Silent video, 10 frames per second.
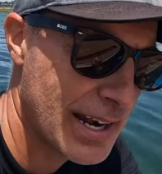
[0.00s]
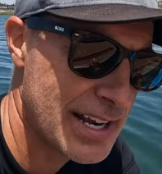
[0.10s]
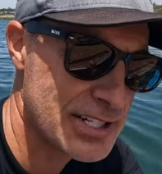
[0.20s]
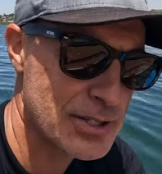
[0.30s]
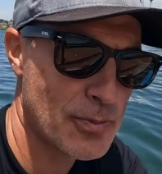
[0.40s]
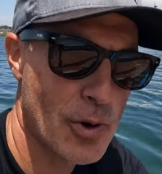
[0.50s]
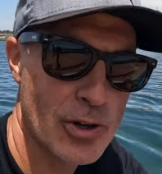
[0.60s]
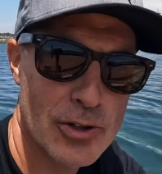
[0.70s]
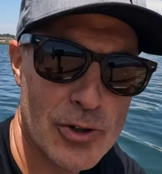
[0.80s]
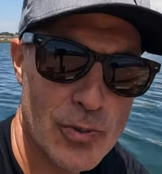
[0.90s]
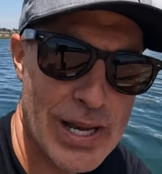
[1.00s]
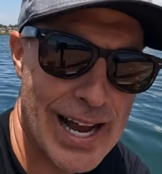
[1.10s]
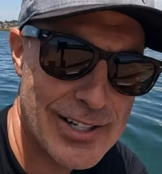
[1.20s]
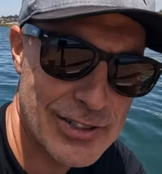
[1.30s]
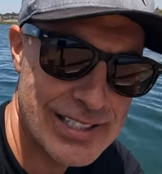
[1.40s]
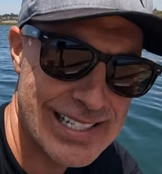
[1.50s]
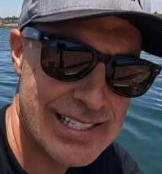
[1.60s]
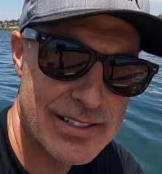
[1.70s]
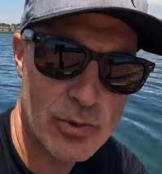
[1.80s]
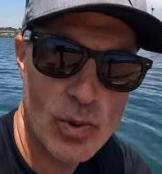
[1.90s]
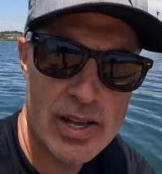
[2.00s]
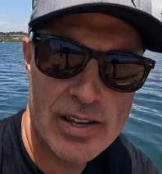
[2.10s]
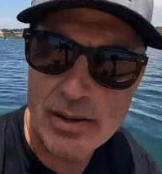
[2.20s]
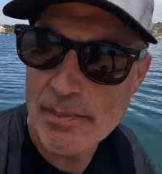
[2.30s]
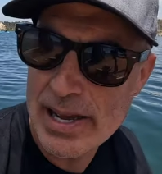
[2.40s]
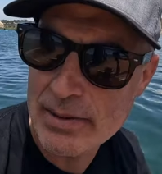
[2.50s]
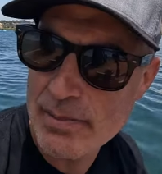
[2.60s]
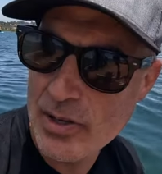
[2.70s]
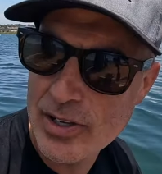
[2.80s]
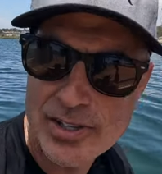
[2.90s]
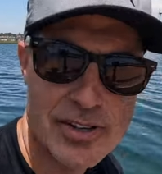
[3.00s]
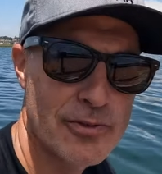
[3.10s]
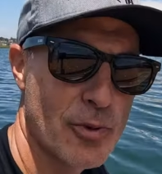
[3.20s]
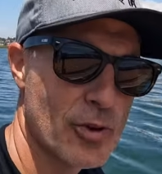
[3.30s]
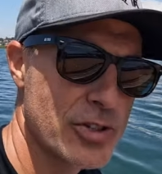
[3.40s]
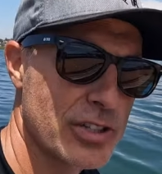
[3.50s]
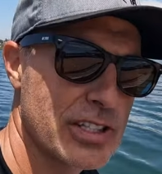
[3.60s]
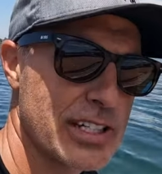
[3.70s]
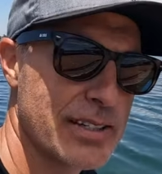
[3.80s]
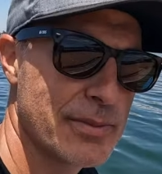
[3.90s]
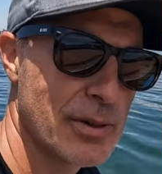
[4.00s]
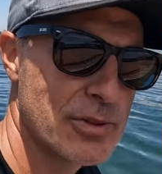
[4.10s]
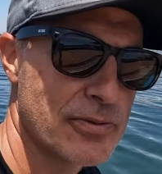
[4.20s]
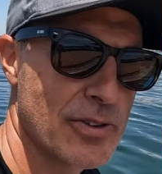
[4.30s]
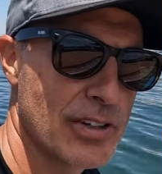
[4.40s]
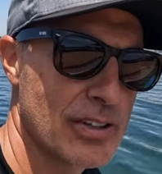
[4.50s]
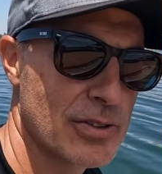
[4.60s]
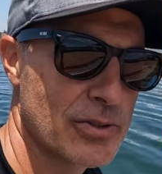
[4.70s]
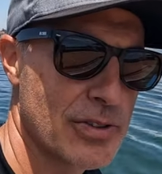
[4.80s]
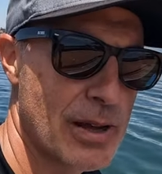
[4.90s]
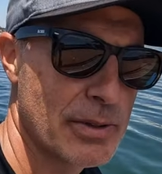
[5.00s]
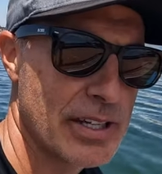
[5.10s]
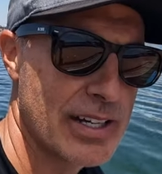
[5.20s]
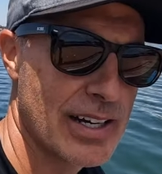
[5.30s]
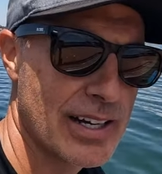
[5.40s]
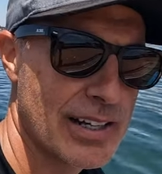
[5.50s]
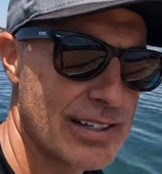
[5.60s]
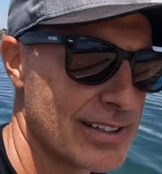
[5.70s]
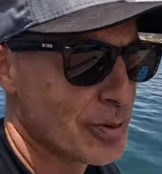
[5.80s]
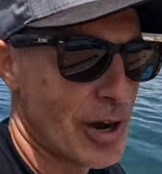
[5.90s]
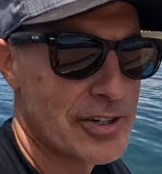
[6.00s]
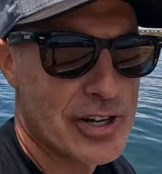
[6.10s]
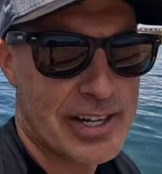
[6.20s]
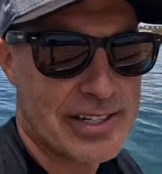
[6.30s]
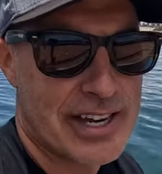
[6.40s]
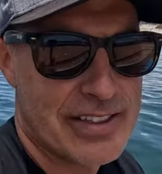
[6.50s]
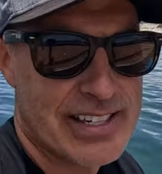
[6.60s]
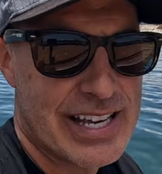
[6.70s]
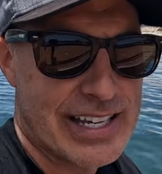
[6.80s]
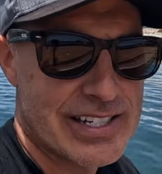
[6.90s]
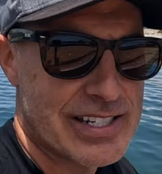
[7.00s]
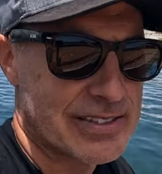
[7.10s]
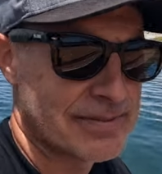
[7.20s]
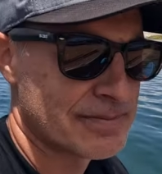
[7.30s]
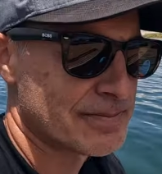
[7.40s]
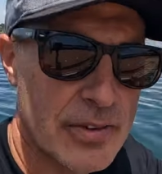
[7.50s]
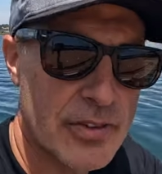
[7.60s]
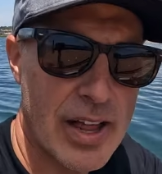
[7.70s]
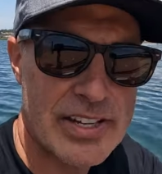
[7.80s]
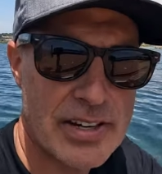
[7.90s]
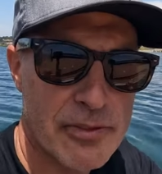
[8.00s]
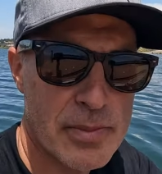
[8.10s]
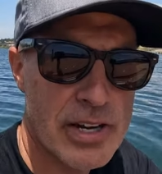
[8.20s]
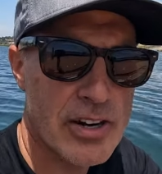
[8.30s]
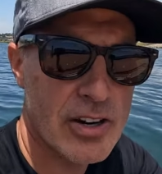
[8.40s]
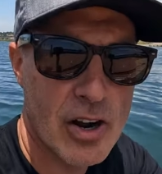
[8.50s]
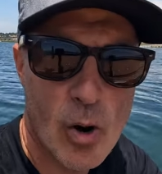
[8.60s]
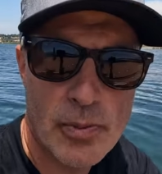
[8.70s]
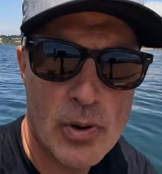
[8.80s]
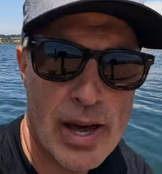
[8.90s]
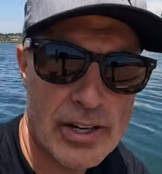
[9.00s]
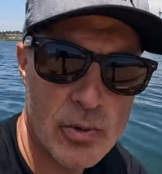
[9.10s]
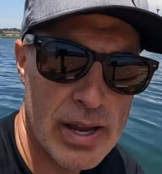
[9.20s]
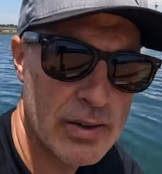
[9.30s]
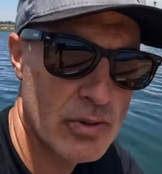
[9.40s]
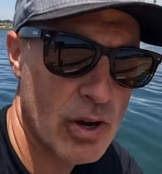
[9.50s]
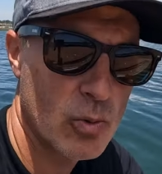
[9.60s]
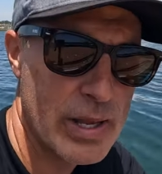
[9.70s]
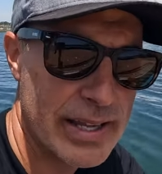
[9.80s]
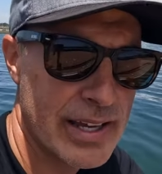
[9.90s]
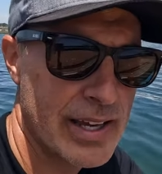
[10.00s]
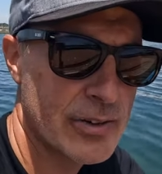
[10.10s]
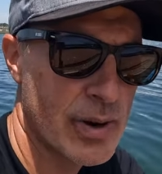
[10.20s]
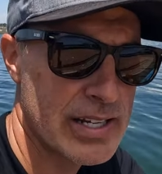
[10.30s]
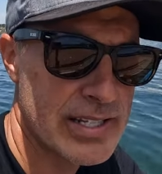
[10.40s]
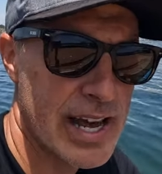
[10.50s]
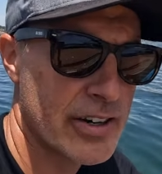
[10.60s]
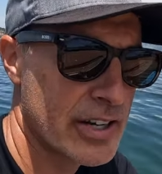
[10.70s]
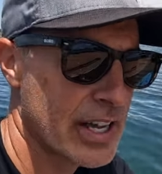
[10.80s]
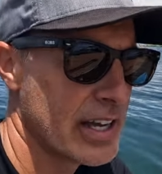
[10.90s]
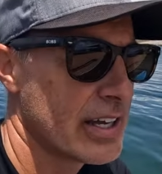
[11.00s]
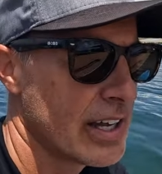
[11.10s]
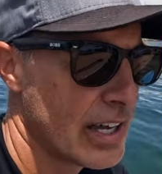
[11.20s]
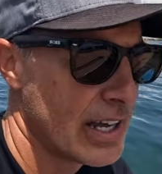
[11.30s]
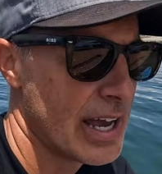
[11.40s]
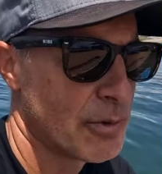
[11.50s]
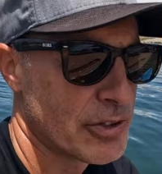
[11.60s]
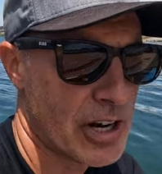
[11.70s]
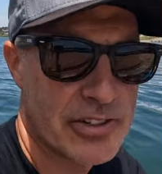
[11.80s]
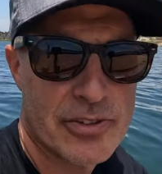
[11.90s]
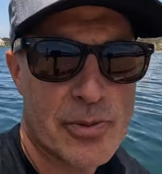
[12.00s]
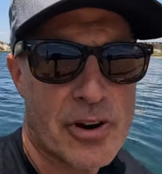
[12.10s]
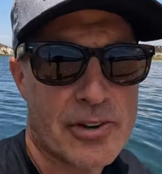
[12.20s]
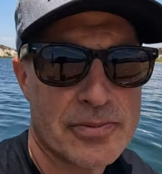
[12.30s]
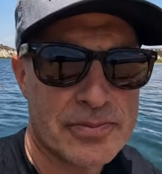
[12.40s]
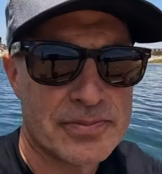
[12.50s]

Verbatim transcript: And as a spoiler, we actually didn't win the Mega Millions, unfortunately, but it was a fun little family uh, project getting the tickets. So that's it from here. Hope you had a great uh, weekend, great Saturday, and we'll talk to you tomorrow